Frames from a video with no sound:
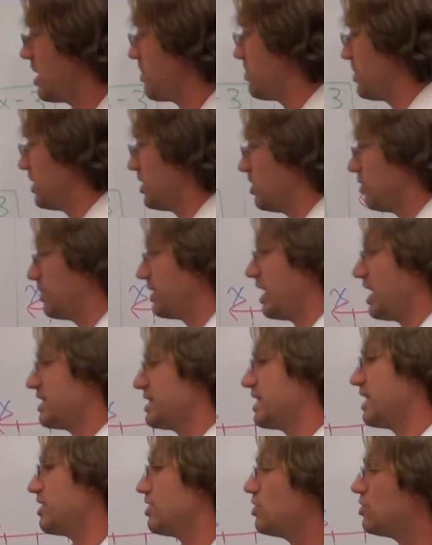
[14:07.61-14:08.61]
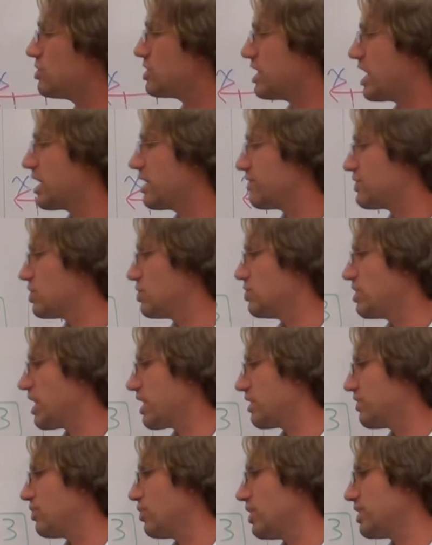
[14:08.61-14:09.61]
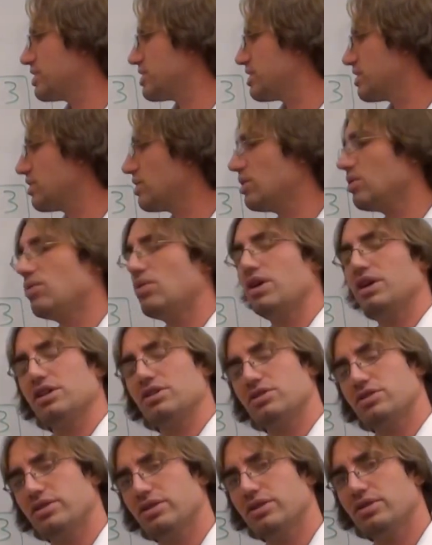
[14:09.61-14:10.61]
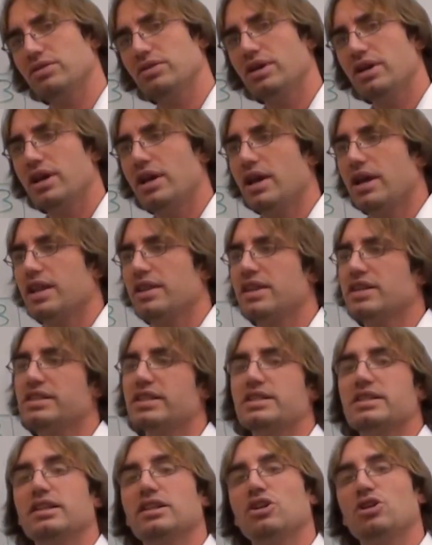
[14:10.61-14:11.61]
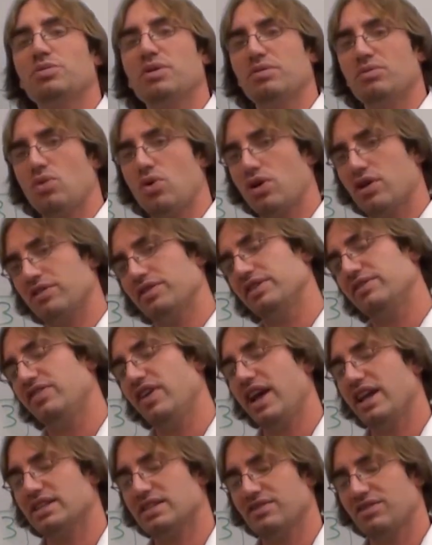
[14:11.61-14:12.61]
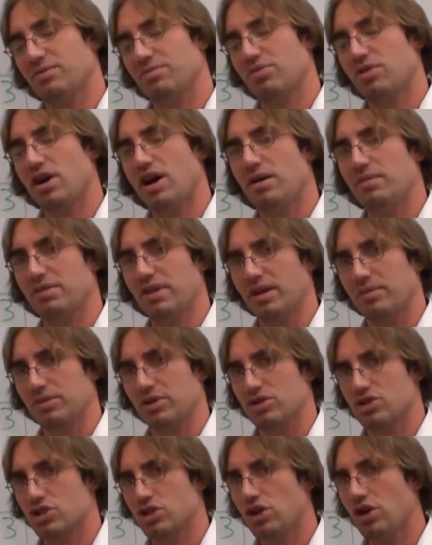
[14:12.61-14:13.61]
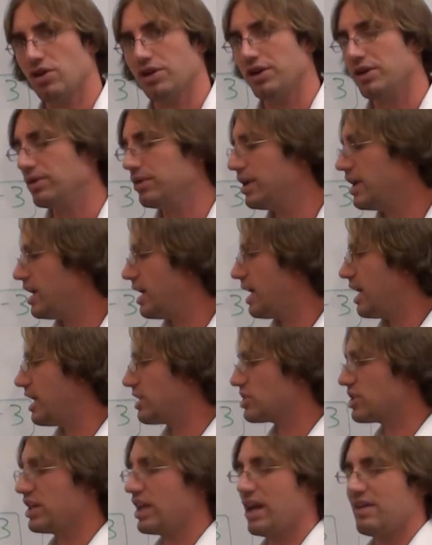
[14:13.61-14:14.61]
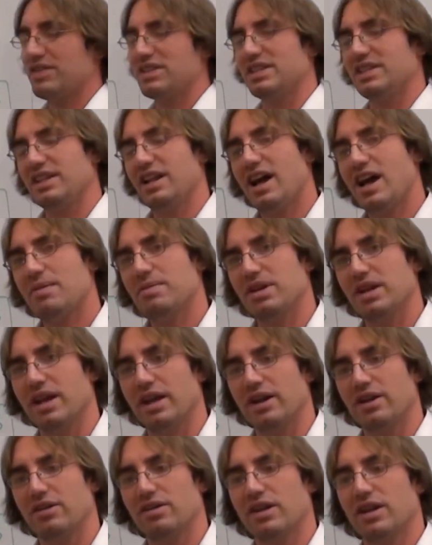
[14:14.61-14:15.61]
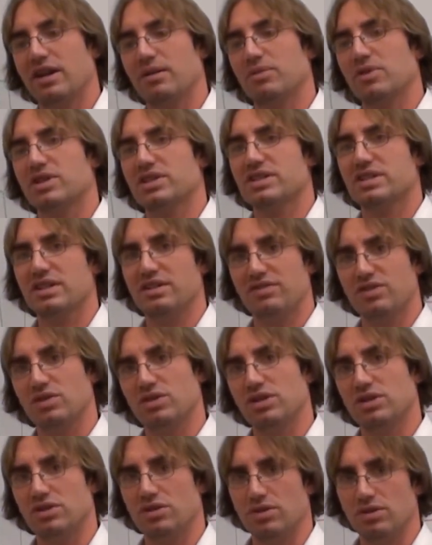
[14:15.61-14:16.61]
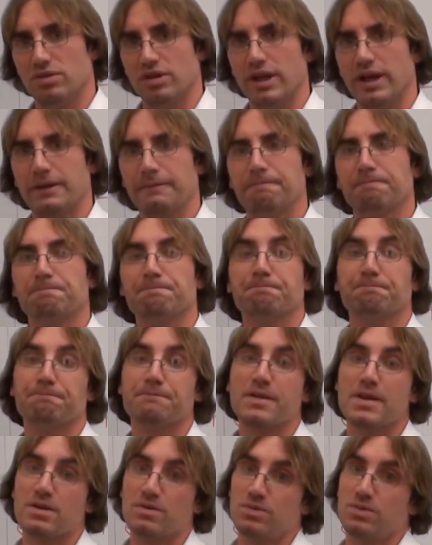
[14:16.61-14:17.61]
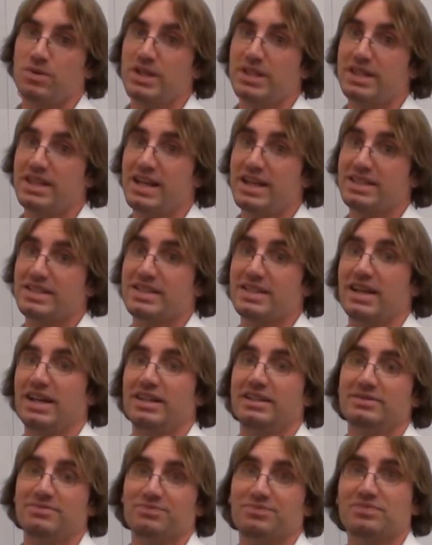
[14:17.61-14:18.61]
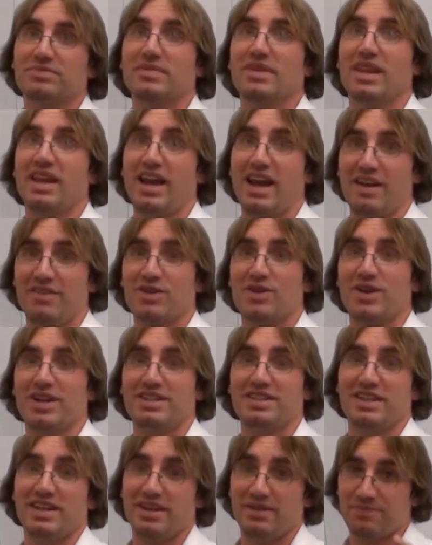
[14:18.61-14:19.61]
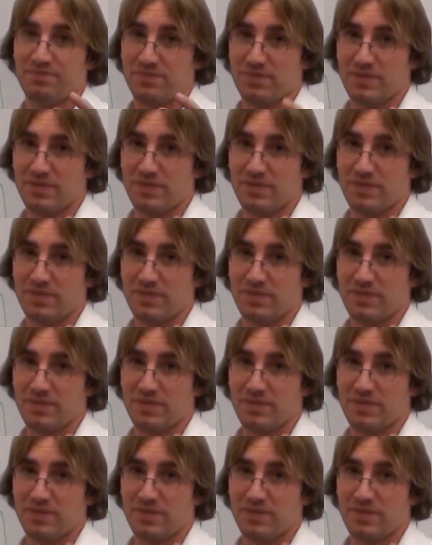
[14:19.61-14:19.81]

up a little bit. I said use negative 2, negative 1, 0, 1, and 2. This is a little bit more advanced of a problem that I'm going to show you, and it's going to have a denominator, and I'm going to see if you can do that. With that said, have a great day.